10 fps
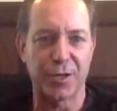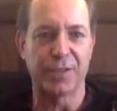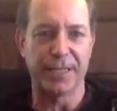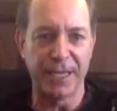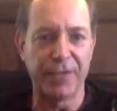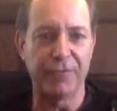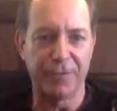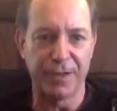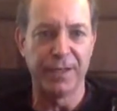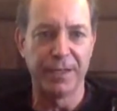called
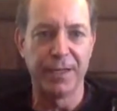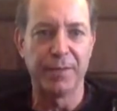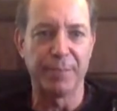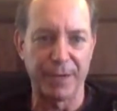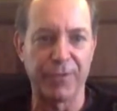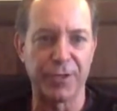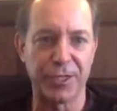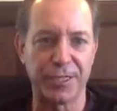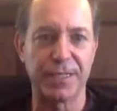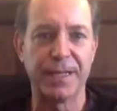Kief
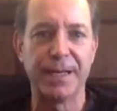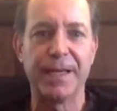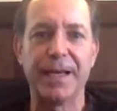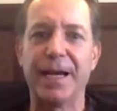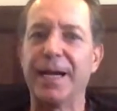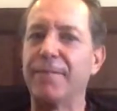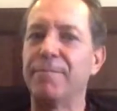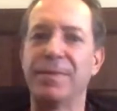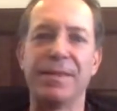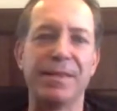Beverages.
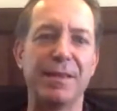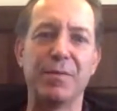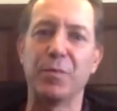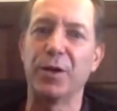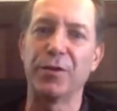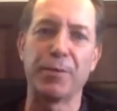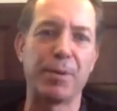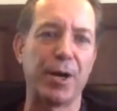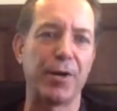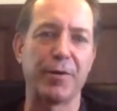We're their
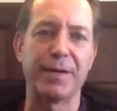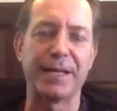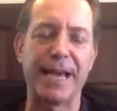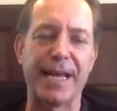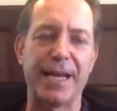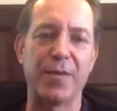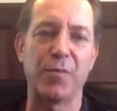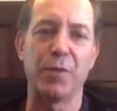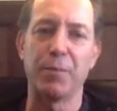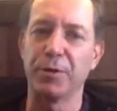partner in
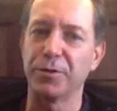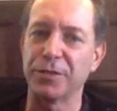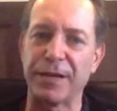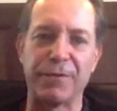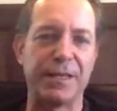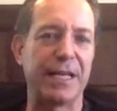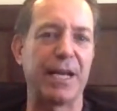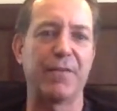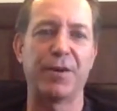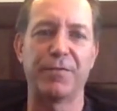Canada. We produce everything
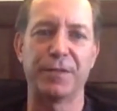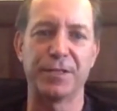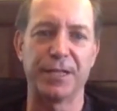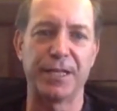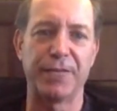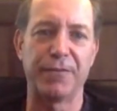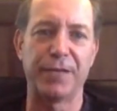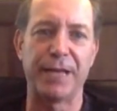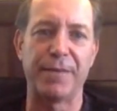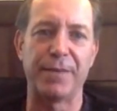out of our facility
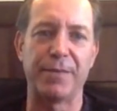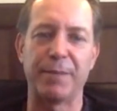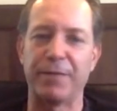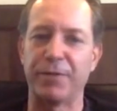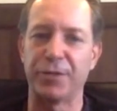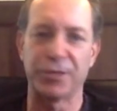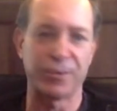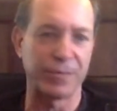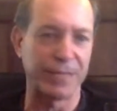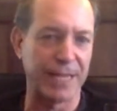for them, and their beverages
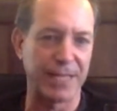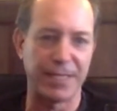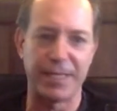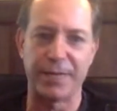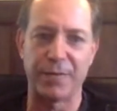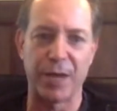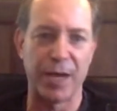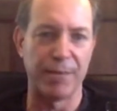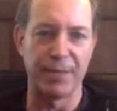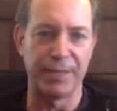are tasty and
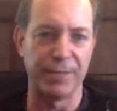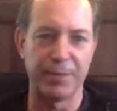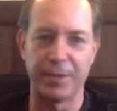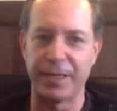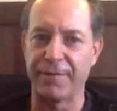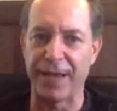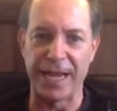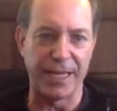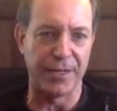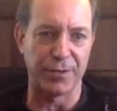unbelievable. They have
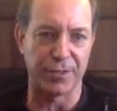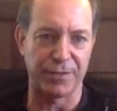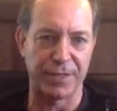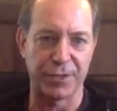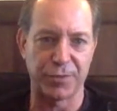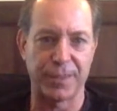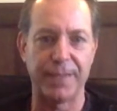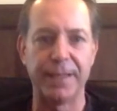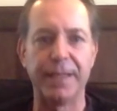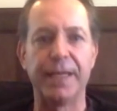8 years of history.